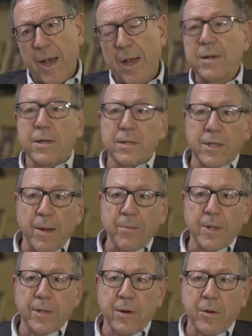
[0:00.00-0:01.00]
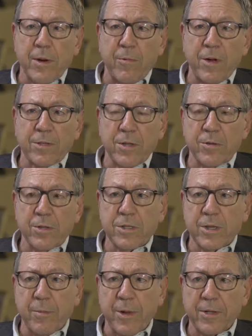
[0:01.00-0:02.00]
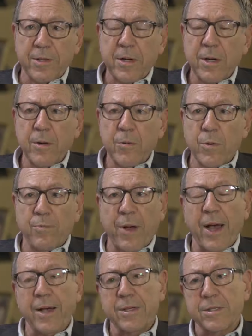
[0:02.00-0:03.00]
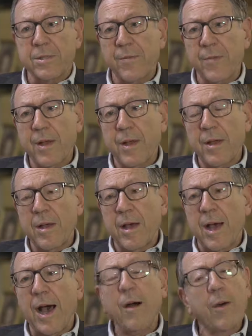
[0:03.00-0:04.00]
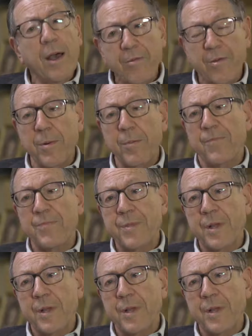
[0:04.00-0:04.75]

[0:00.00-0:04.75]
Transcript: and condemnatory resolutions I mentioned were passed. However,